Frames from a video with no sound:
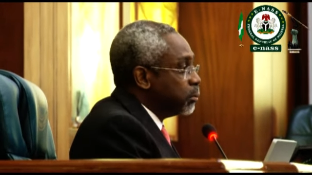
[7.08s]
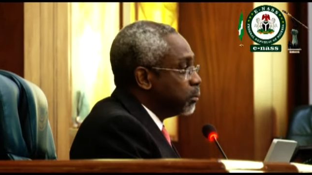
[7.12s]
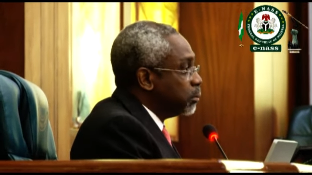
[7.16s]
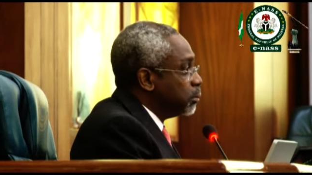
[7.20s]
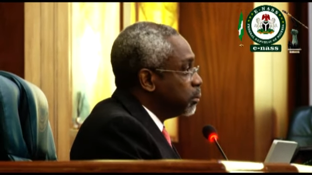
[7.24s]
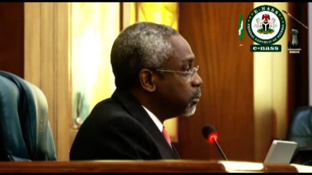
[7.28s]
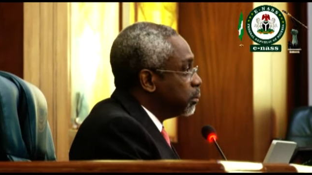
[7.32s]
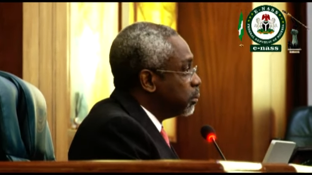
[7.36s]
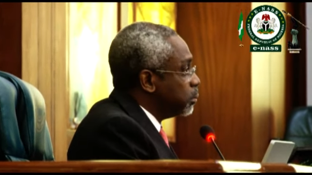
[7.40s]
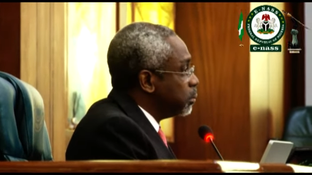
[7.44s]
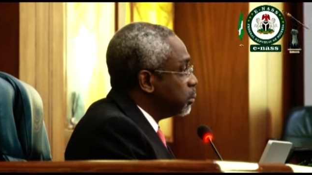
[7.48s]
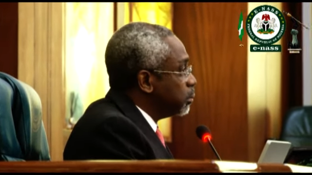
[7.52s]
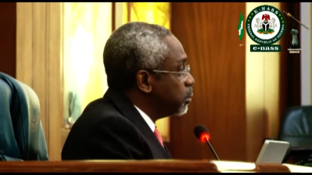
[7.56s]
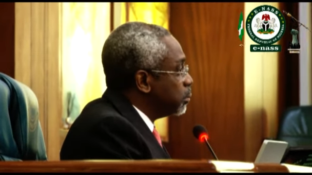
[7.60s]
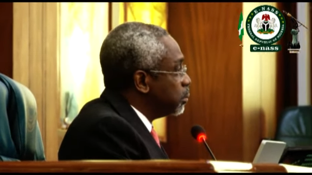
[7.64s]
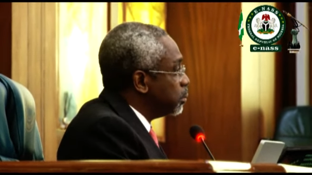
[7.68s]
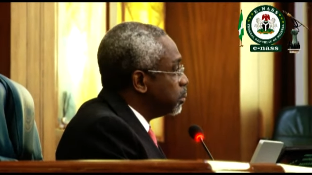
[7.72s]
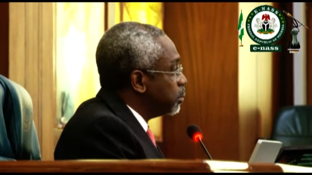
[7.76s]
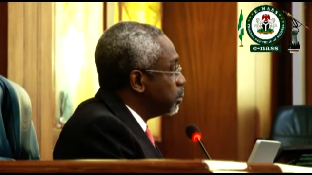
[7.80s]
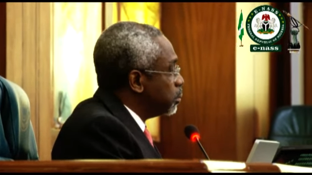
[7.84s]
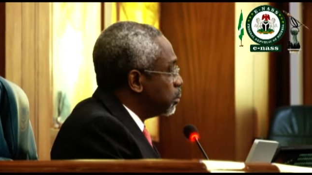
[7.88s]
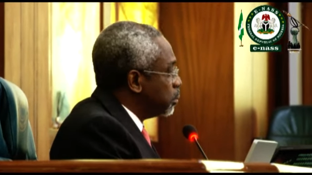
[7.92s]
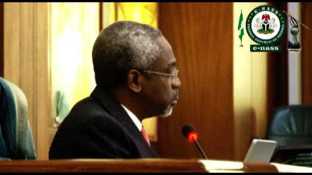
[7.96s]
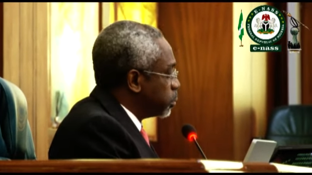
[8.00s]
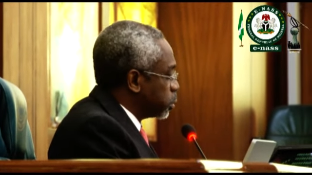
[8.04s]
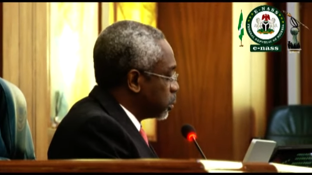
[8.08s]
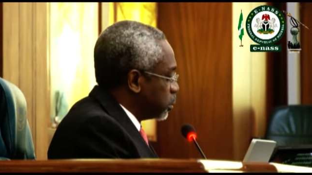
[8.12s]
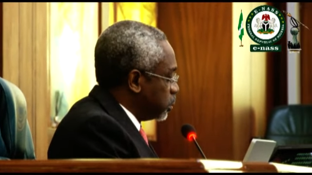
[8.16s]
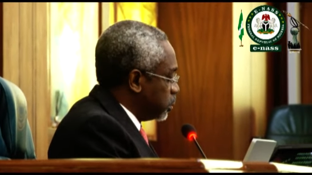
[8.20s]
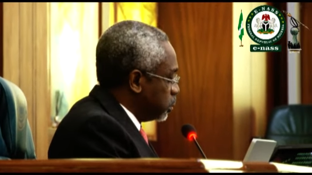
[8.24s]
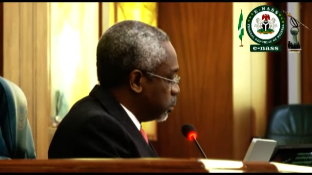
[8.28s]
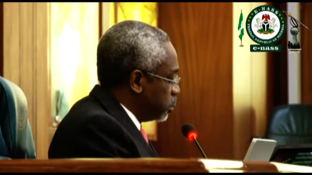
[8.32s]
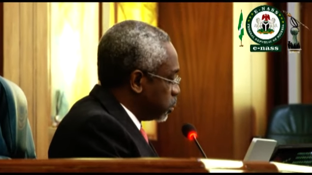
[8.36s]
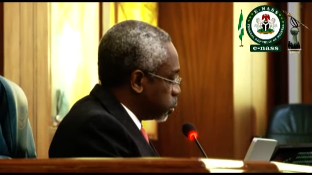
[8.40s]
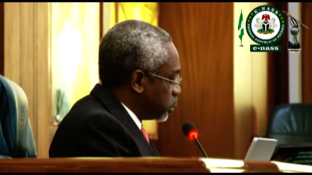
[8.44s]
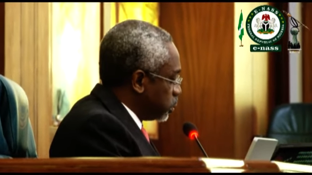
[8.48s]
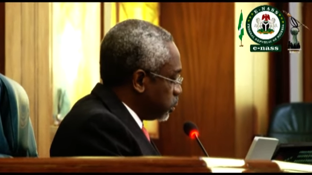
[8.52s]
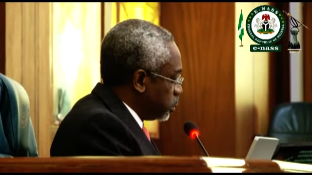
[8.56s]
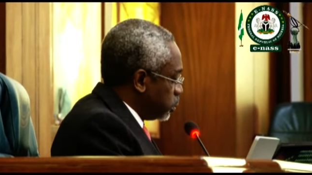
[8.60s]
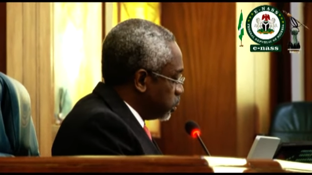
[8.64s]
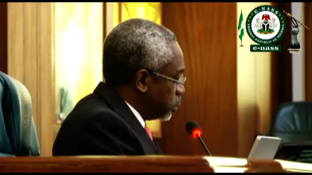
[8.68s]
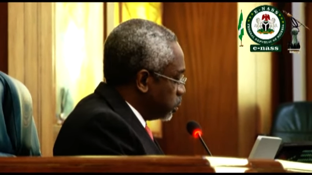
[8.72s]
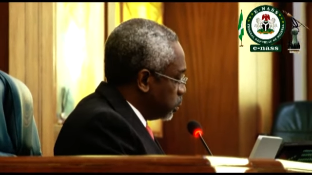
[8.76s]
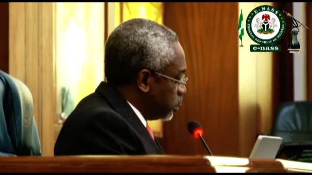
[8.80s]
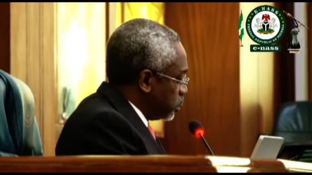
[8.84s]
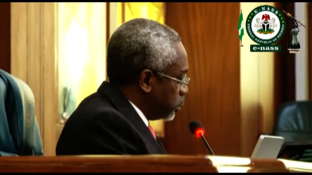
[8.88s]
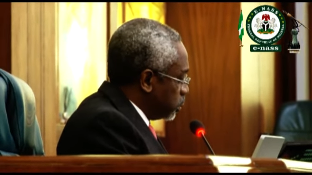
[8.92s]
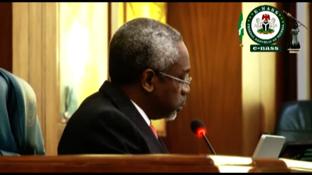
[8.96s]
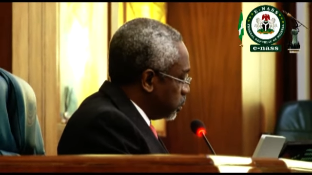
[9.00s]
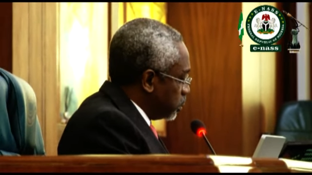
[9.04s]

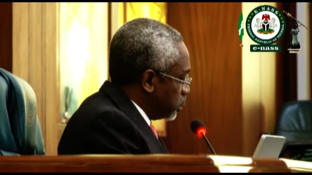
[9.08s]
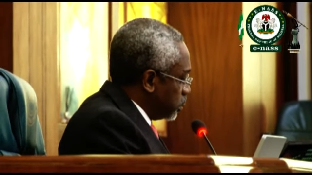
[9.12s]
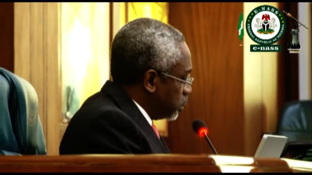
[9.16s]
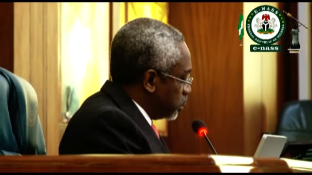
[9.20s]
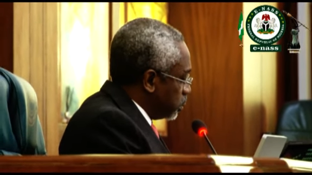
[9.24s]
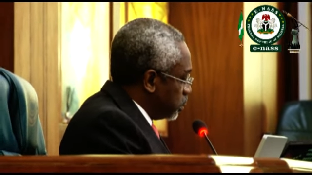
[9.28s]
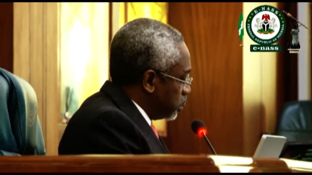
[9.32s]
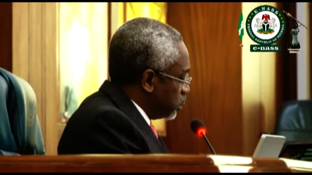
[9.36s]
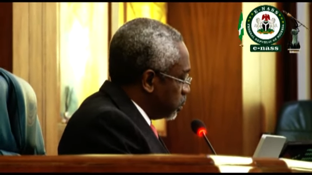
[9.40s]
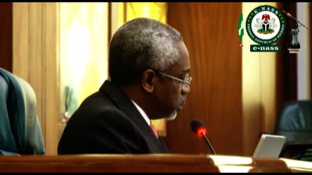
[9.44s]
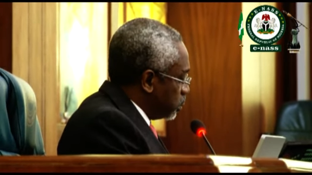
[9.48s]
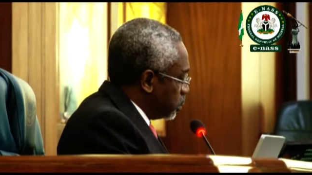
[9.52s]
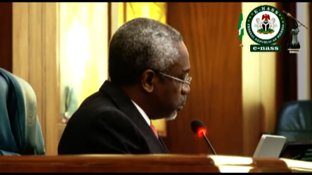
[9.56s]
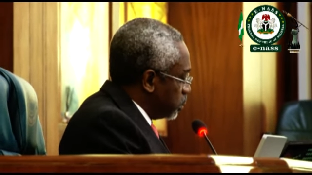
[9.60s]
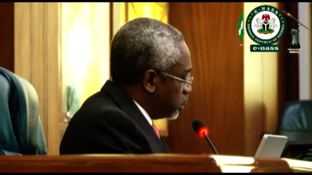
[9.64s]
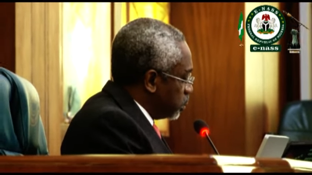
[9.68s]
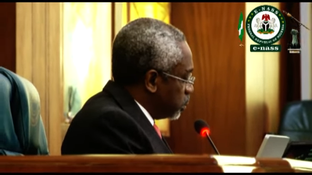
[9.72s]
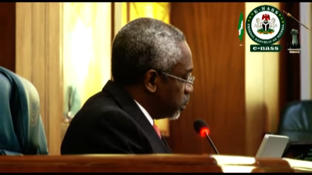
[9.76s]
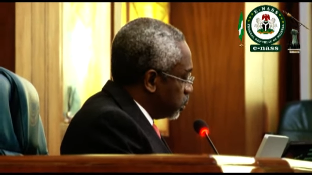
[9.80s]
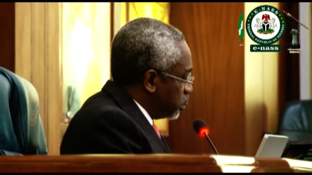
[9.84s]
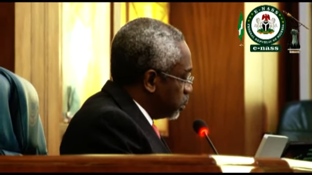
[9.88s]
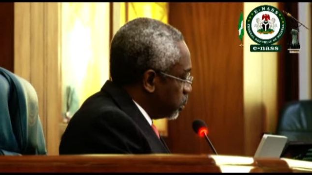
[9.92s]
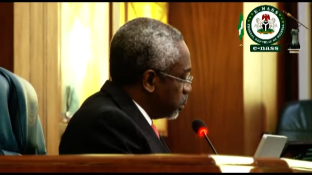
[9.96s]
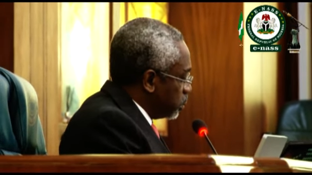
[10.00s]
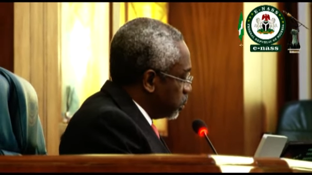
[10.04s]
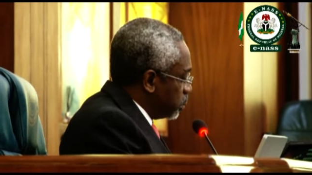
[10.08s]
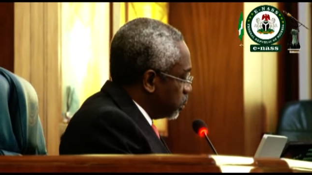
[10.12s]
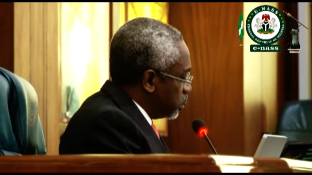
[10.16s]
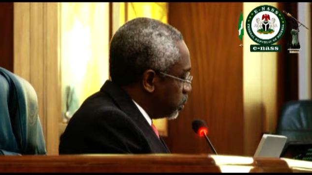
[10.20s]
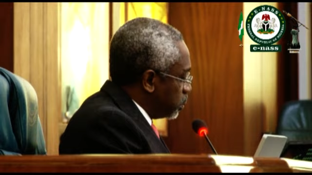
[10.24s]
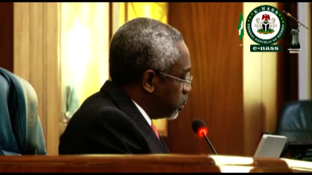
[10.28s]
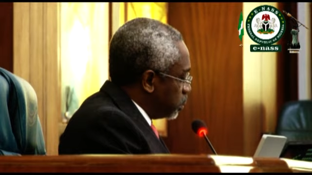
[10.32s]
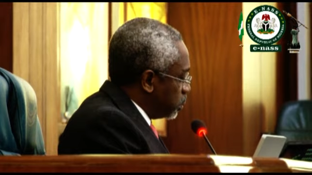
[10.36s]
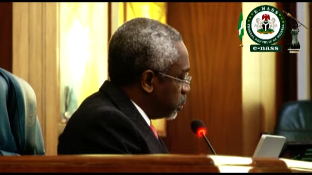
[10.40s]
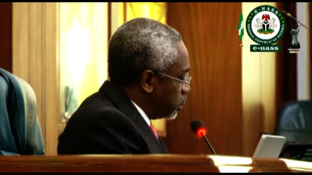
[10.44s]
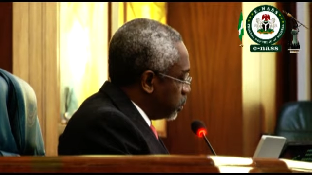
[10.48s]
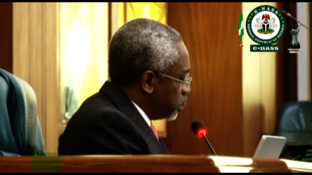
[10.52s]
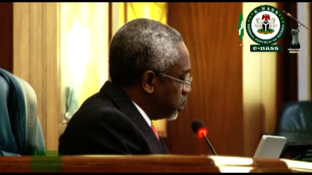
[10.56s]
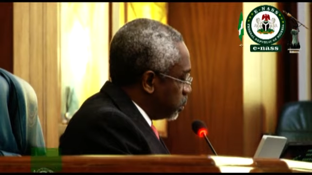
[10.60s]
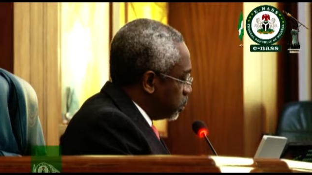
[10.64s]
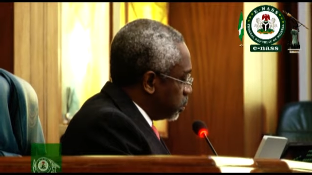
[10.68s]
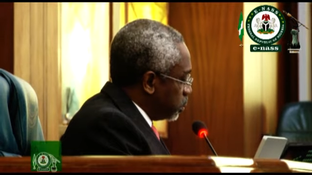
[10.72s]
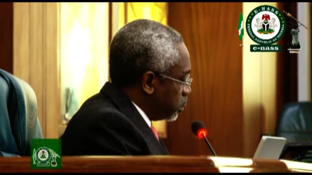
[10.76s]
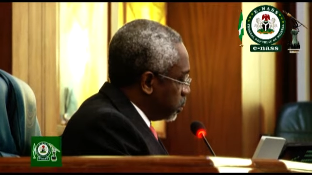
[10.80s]
Nobody speaks.